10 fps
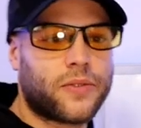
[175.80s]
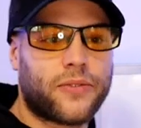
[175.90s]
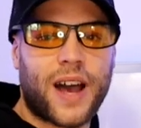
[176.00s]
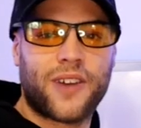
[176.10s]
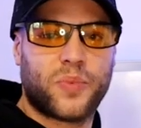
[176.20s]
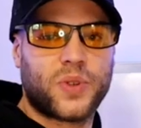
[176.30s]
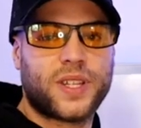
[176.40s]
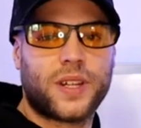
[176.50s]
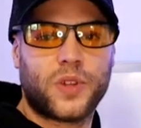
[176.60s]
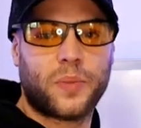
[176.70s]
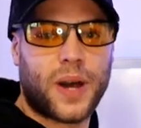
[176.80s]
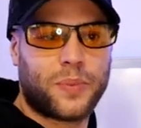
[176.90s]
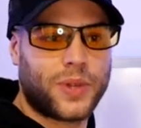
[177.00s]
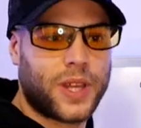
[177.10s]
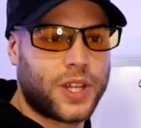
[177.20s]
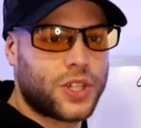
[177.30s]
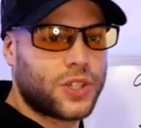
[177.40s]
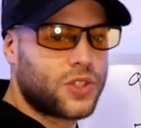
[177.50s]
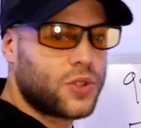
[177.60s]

to 5% of the population.